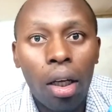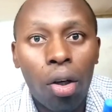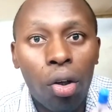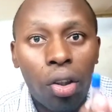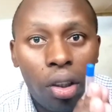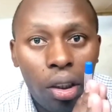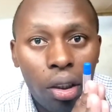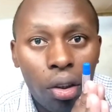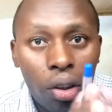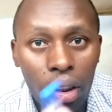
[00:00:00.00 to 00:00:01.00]

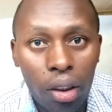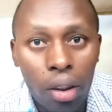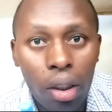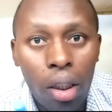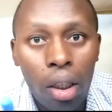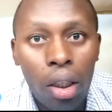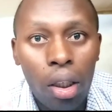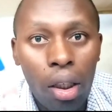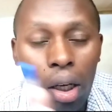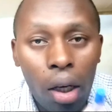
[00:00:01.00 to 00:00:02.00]
coccidiosis.
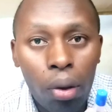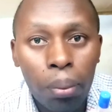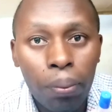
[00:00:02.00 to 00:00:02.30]
Now,